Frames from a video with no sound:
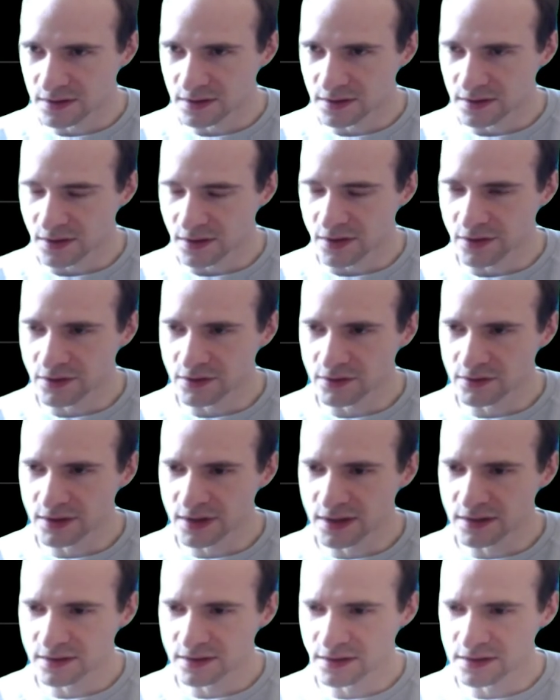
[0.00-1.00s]
Although,
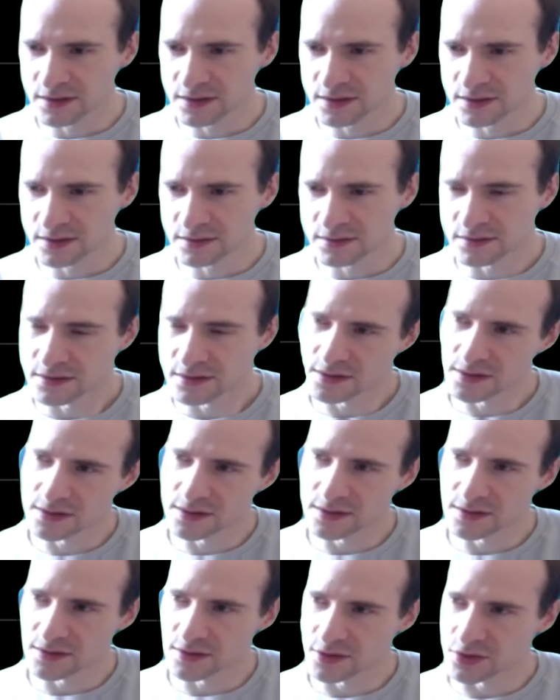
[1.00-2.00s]
yeah, uh-huh,
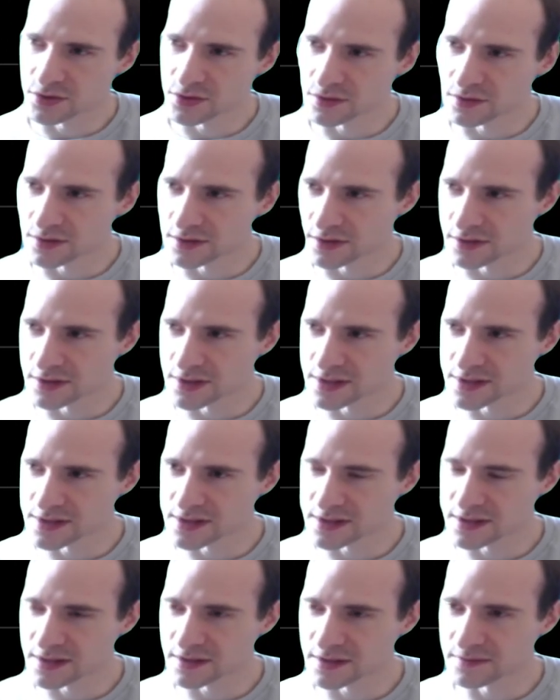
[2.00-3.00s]
not sure. Let's
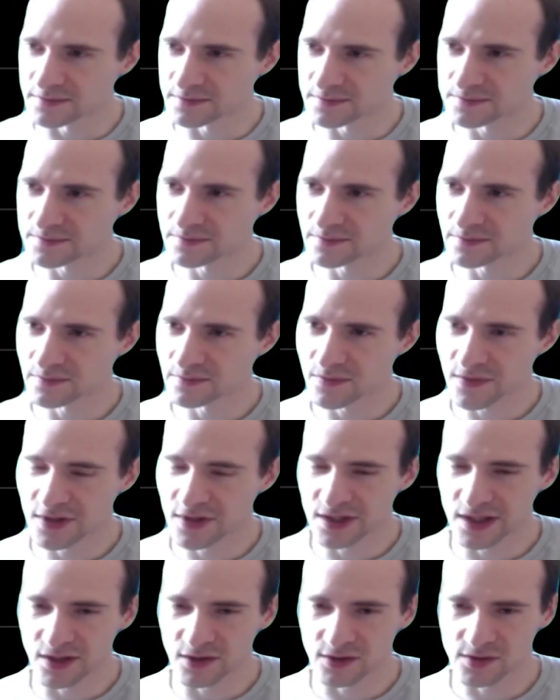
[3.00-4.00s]
see.
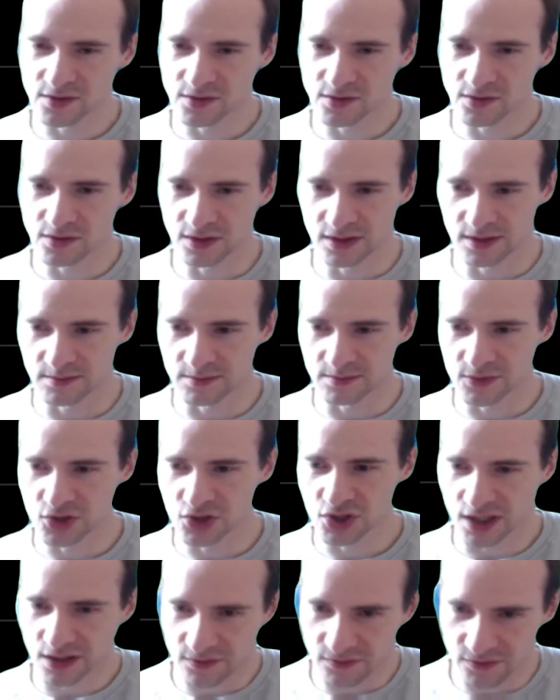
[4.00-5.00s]
Can also um,
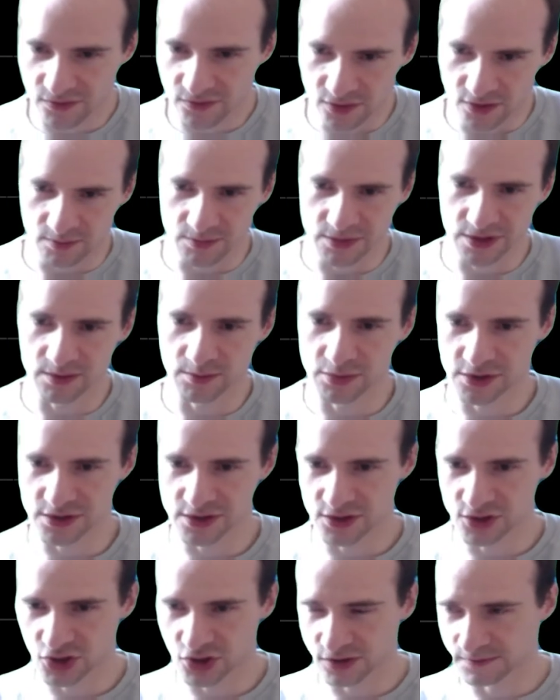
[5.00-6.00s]
check for middle
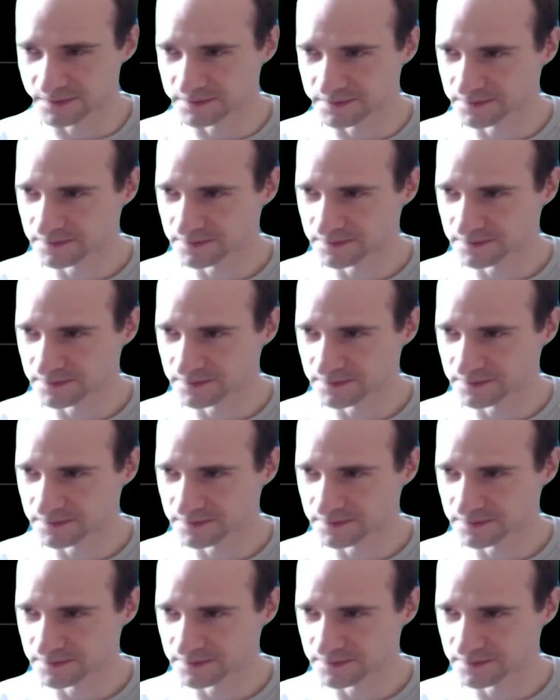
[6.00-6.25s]
position